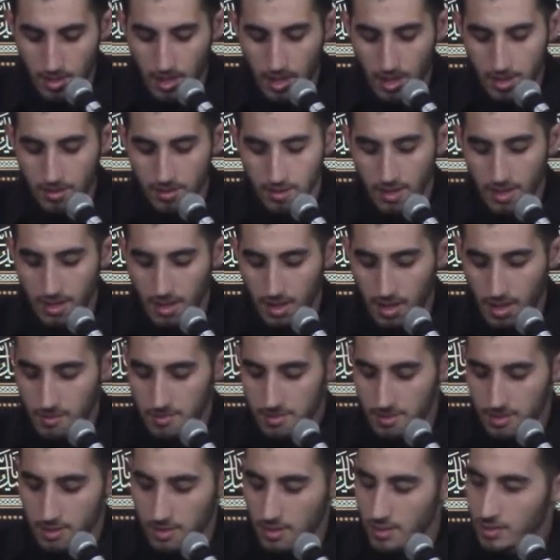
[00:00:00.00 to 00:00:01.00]
And then he
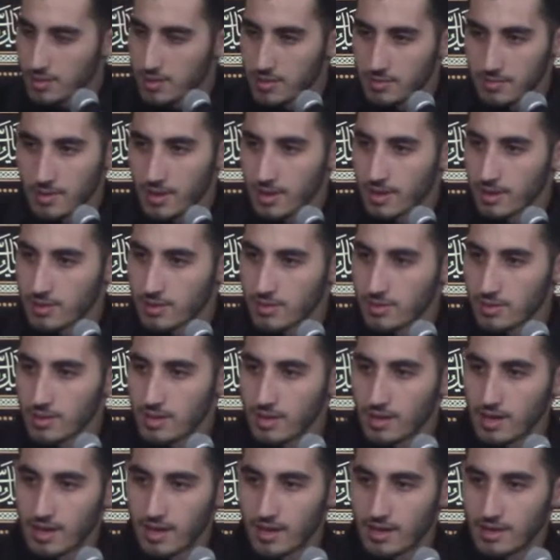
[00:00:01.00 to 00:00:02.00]
comes and tells him, Ya
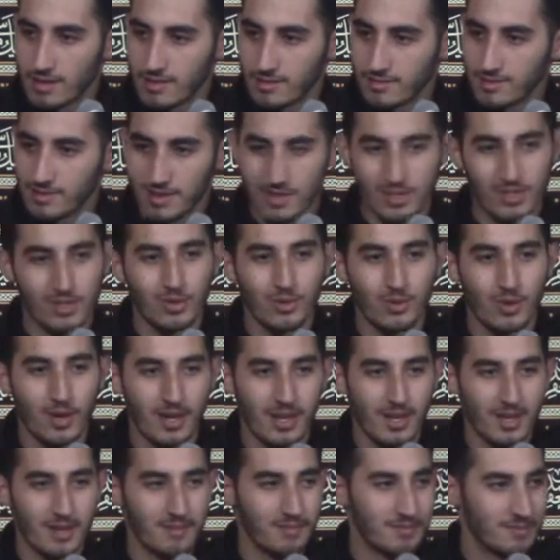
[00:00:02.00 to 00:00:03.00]
Rasulullah, this is who I
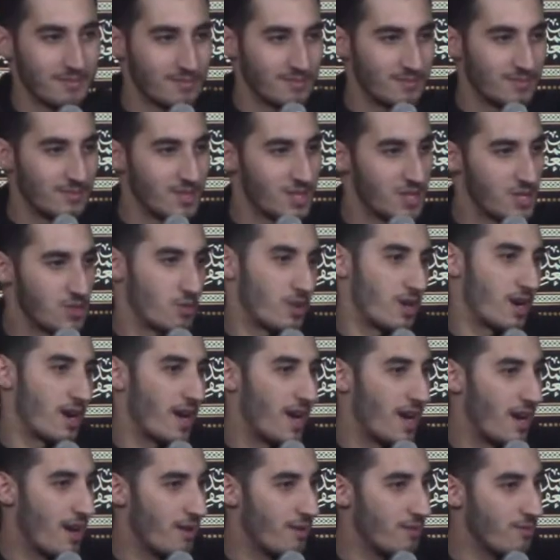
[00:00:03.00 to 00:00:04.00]
am this is what I
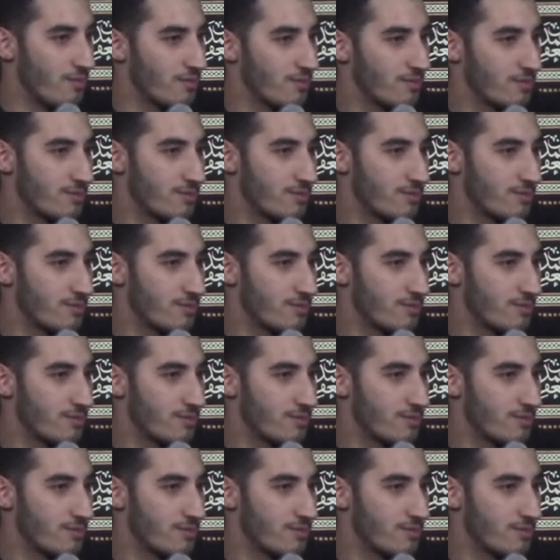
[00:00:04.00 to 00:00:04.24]
have.